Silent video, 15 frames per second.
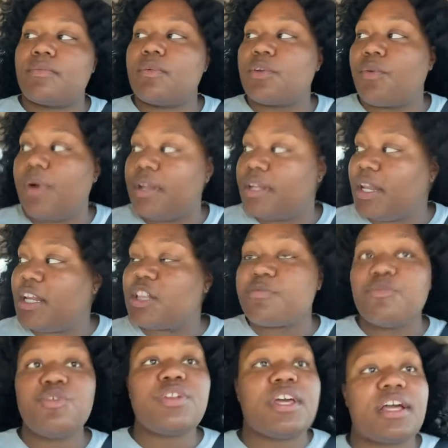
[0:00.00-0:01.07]
oh, what, they
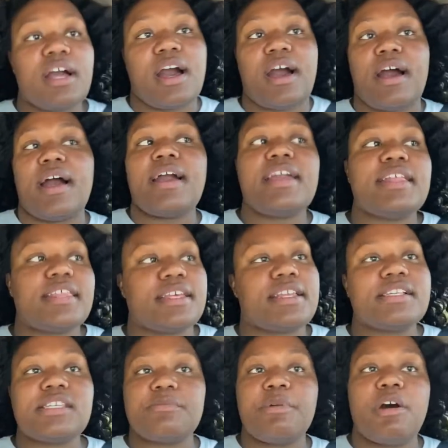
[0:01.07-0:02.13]
moved their car. I keep thinking
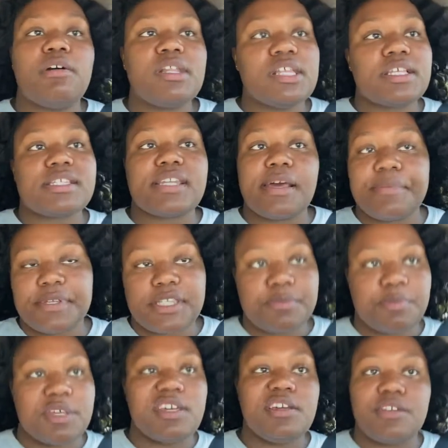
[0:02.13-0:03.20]
that's the police and I be
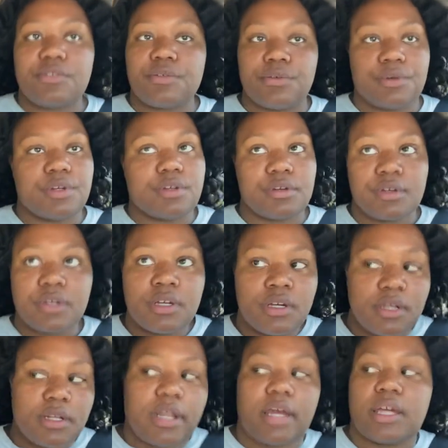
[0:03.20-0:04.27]
speeding through here.
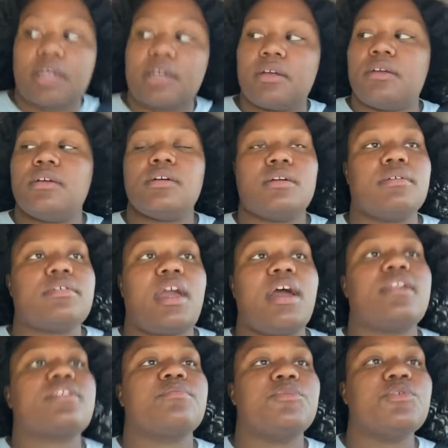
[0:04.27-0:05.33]
Like, y'all
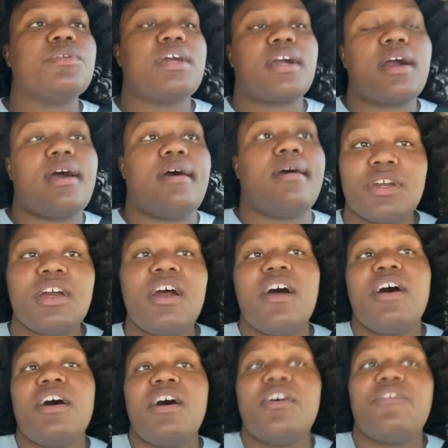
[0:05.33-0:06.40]
need to move their car.
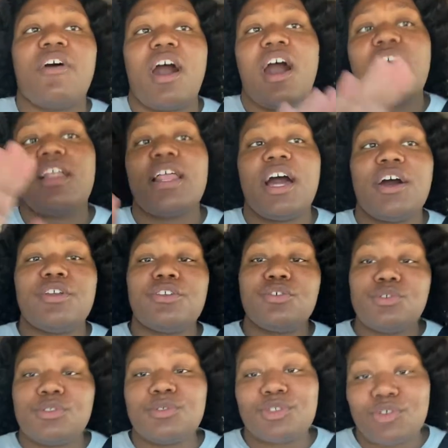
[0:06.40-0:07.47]
For all our
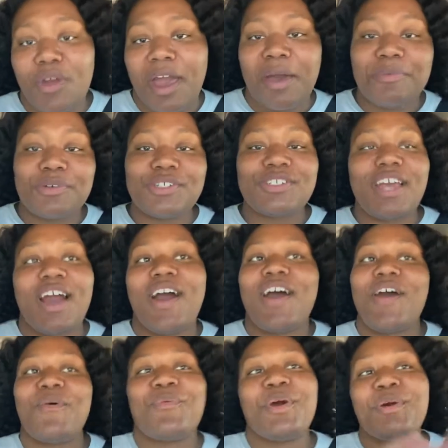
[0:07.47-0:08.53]
new subscribers,
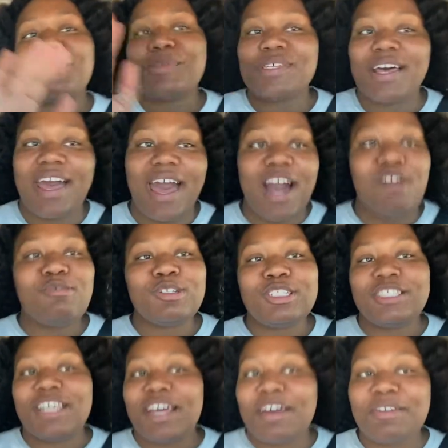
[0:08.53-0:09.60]
y'all, welcome to our
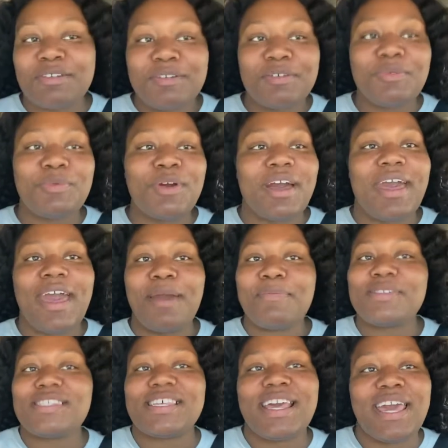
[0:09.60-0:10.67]
channel. We are
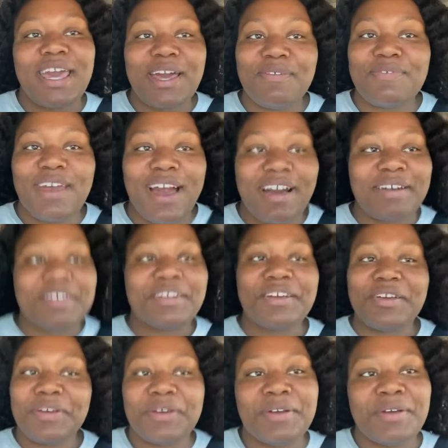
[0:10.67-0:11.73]
happy to have y'all
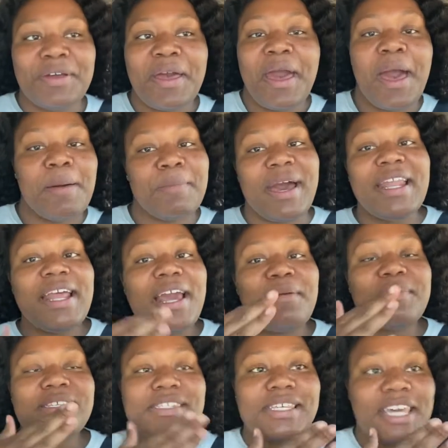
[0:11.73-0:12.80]
here. My name
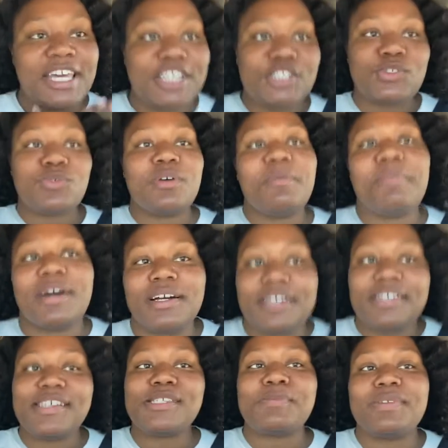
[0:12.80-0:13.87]
is Kendra, my
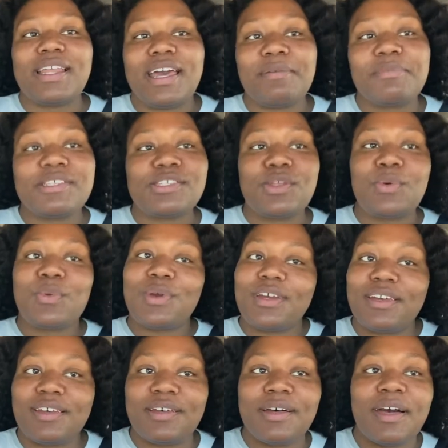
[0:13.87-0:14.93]
husband name is
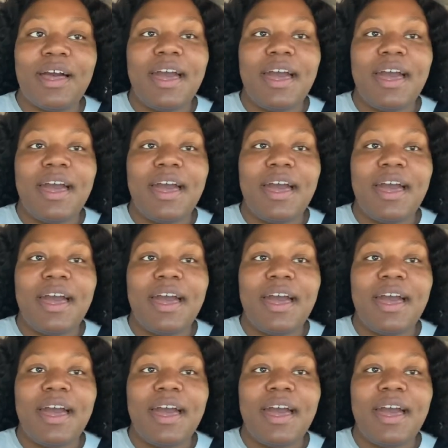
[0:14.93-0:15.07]
Darrell,